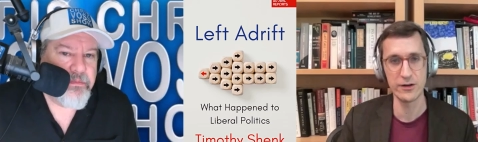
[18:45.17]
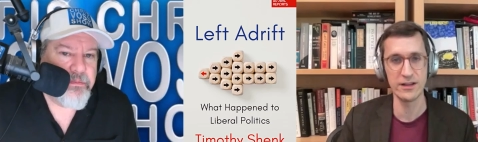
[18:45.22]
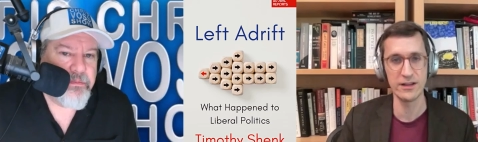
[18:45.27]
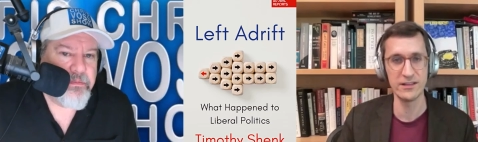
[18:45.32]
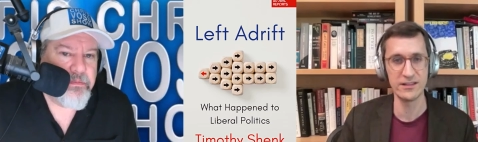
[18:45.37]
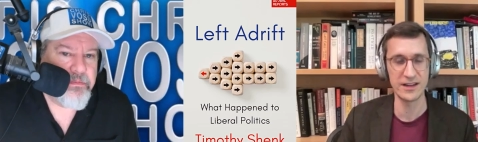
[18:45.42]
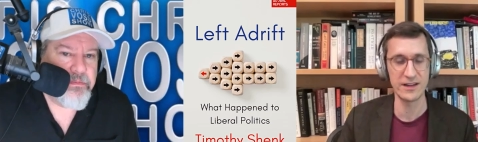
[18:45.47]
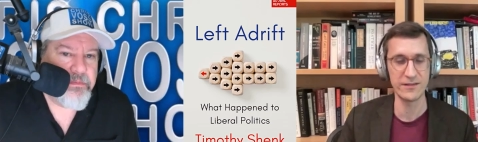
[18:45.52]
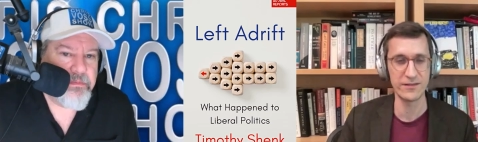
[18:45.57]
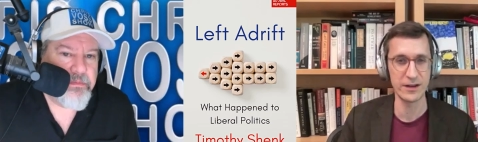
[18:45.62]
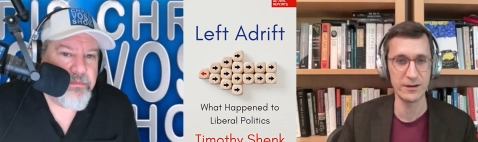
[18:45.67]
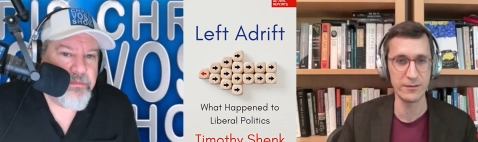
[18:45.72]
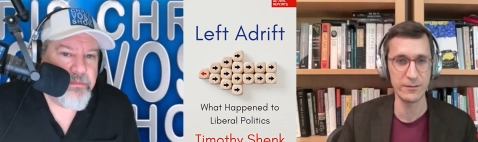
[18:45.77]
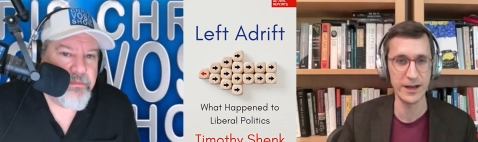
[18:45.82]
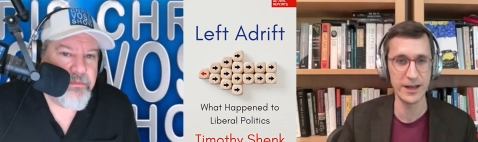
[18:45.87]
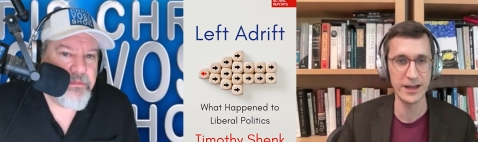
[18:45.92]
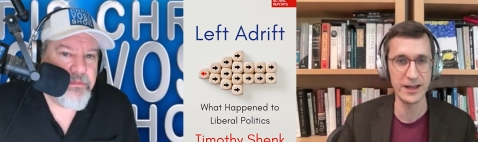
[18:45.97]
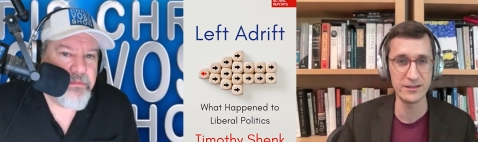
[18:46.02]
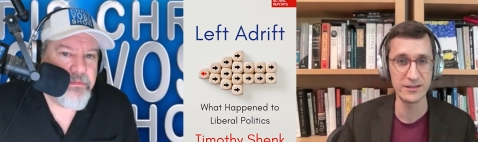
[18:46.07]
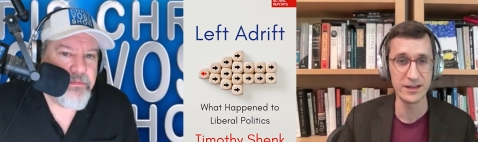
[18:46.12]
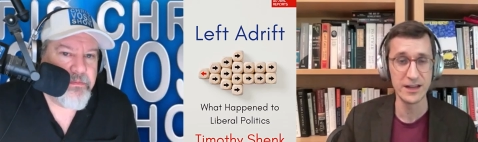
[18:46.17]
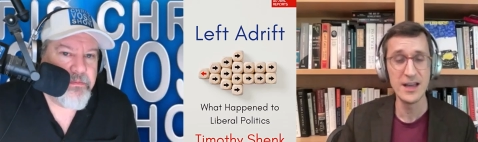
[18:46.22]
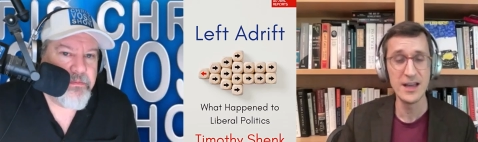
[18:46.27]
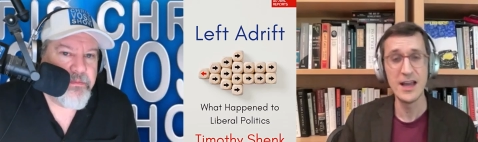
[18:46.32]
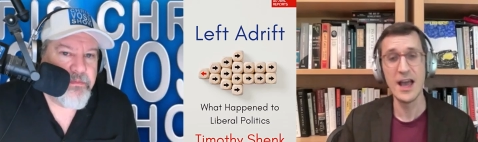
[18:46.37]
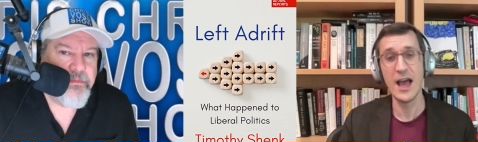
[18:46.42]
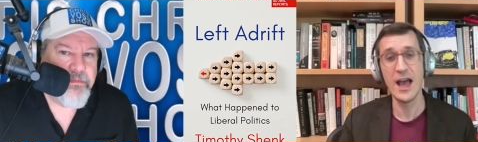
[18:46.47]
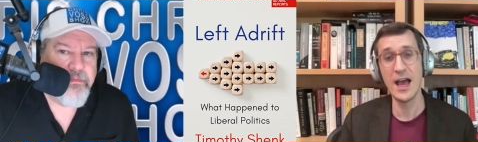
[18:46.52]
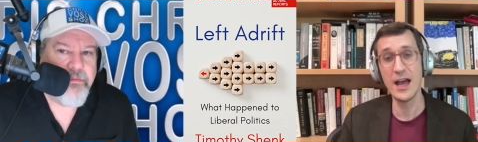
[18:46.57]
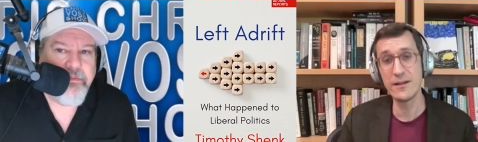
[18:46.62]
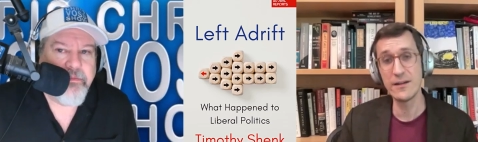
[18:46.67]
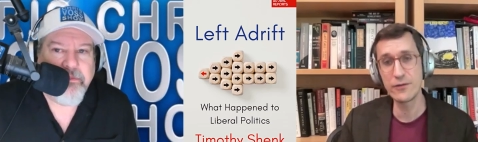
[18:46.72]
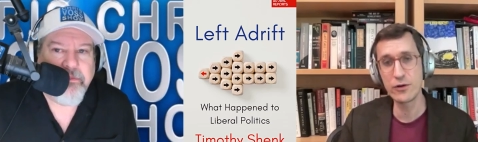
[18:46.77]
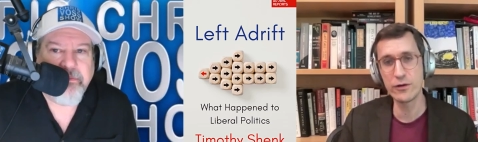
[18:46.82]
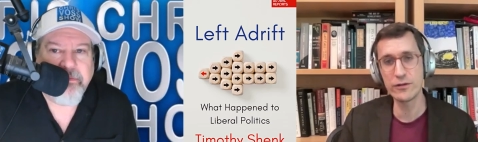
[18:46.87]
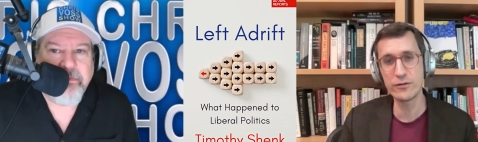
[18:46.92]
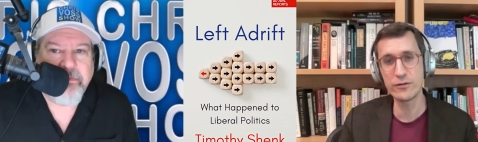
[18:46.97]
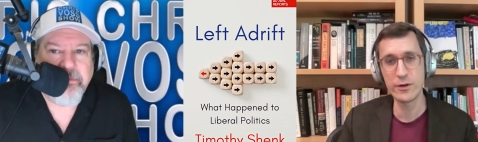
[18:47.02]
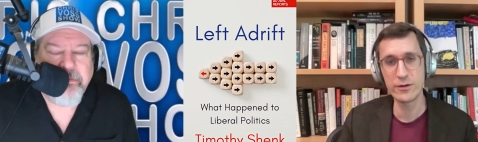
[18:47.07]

Speaker 1: in significant ways. And of course,